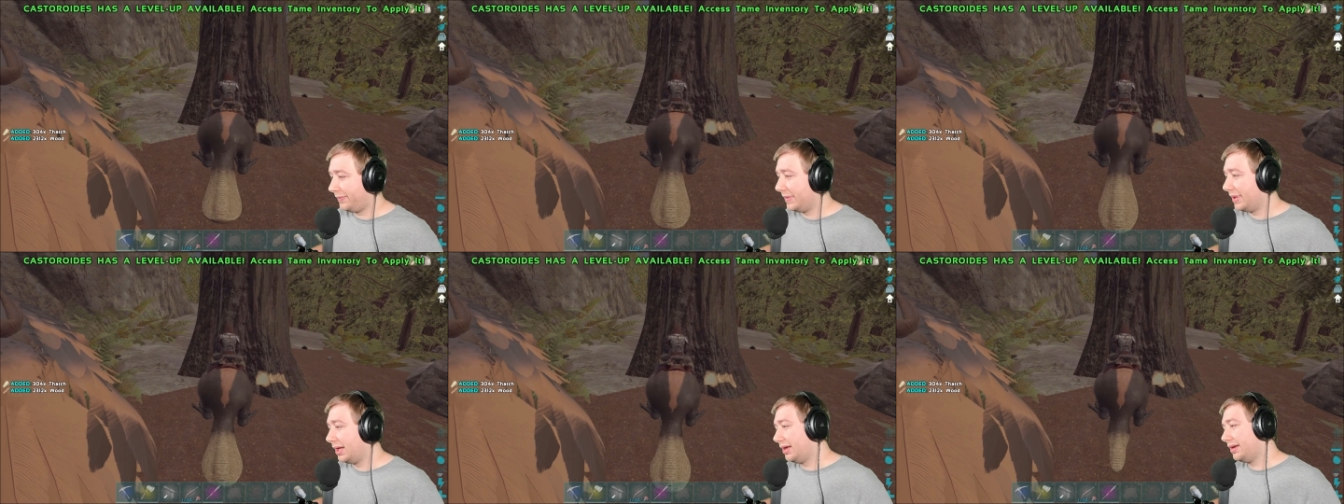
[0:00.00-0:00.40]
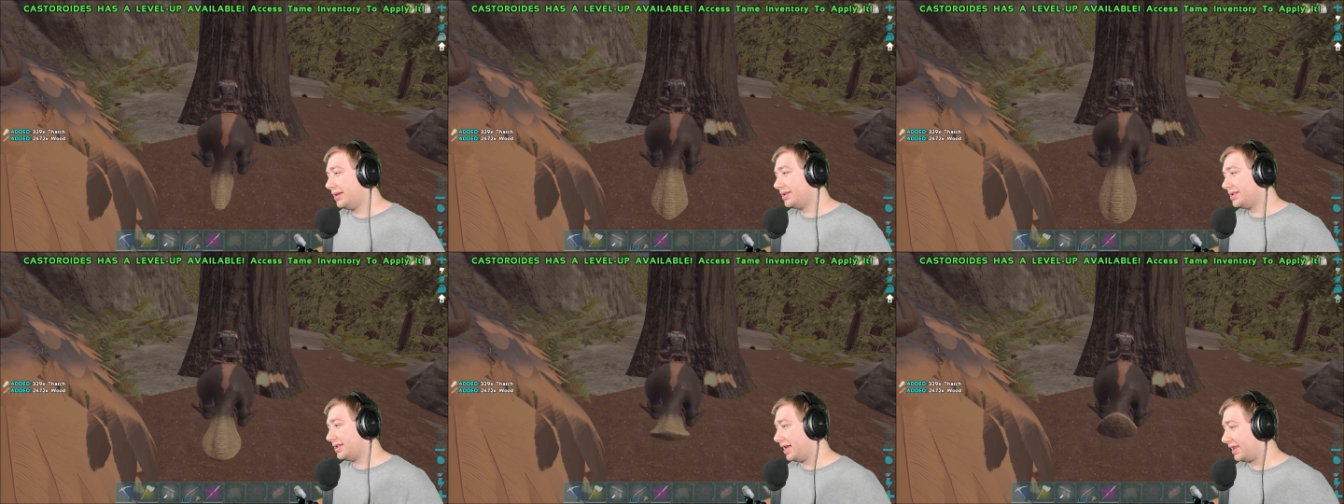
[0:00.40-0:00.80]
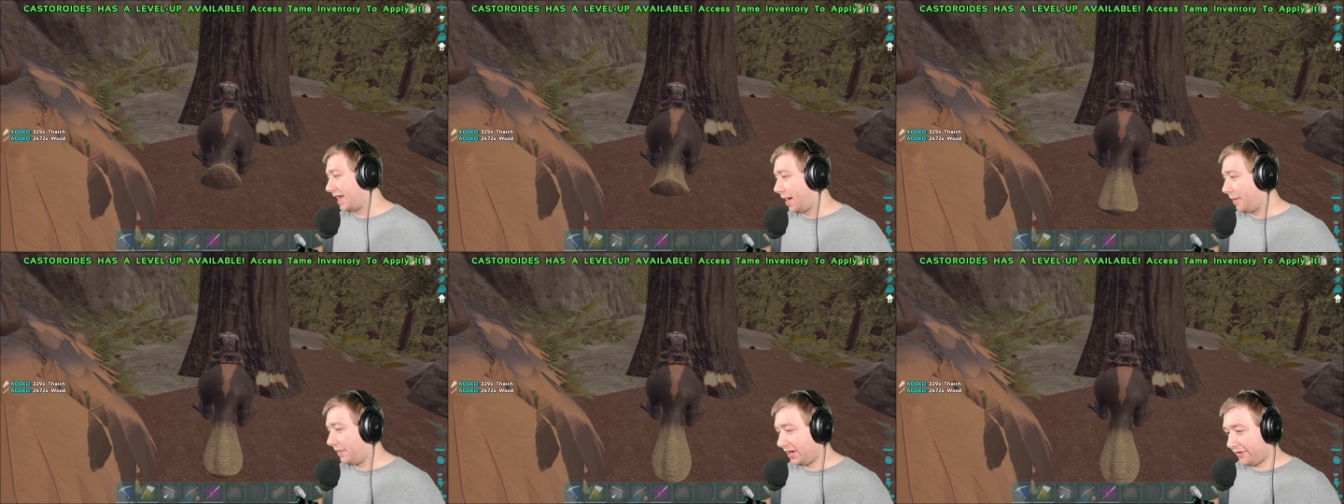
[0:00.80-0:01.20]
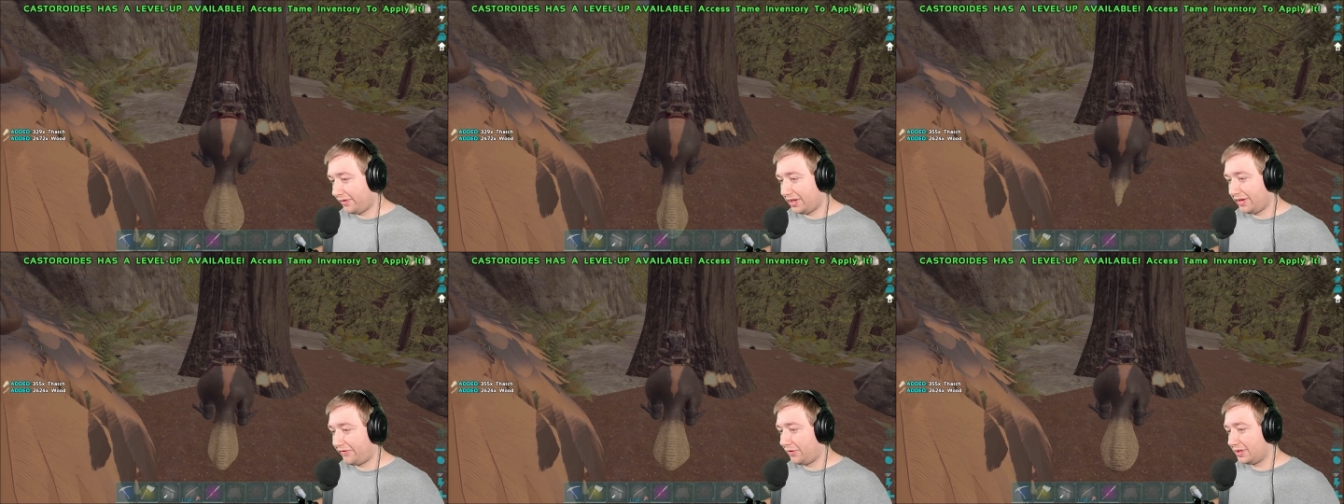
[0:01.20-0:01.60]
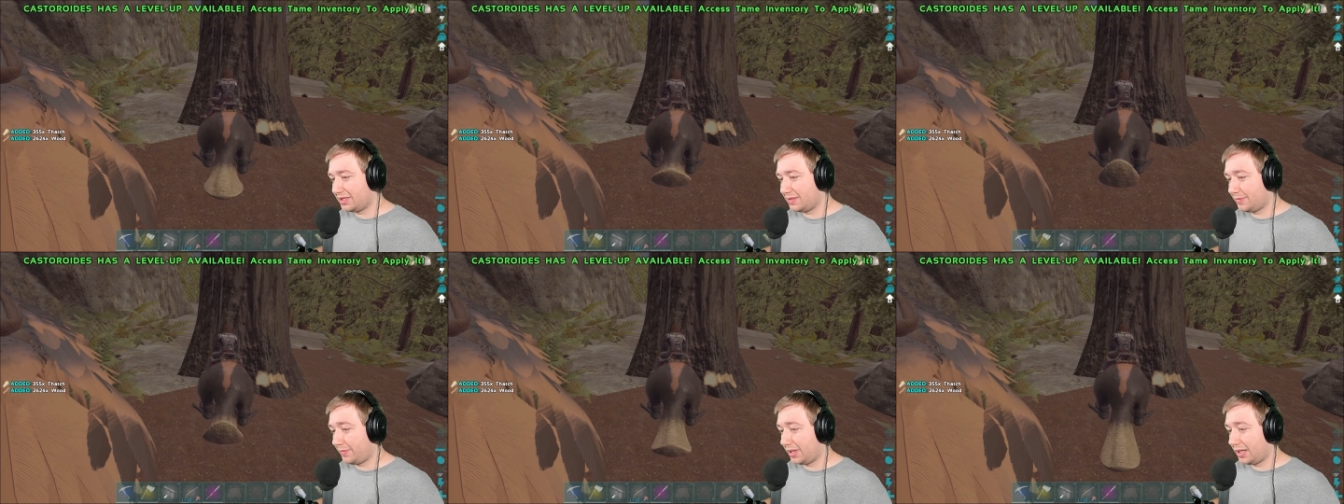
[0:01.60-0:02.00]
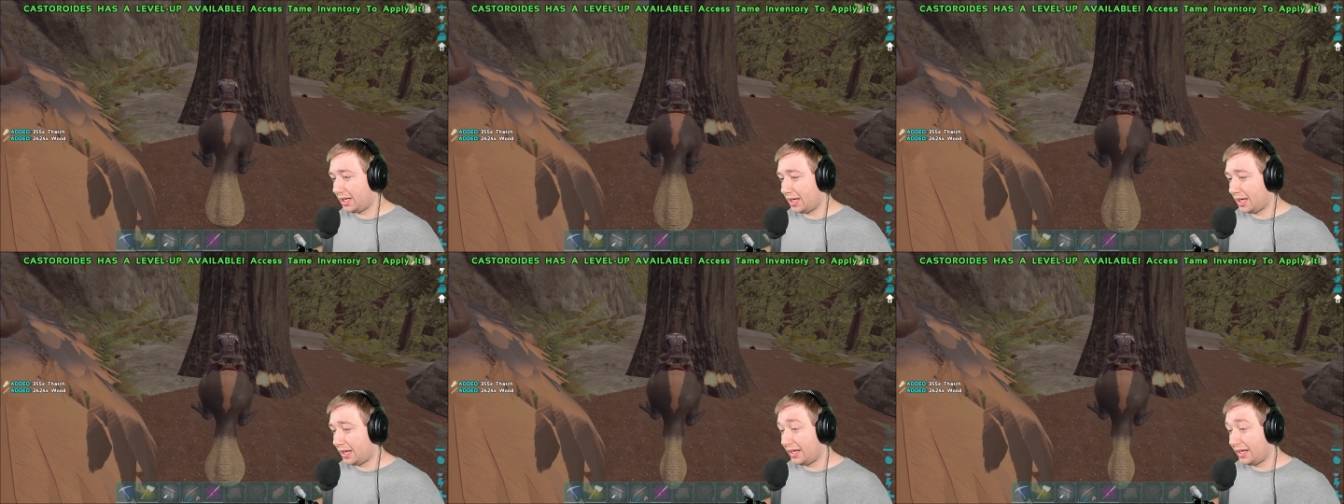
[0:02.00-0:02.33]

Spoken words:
It's not that big of a difference, but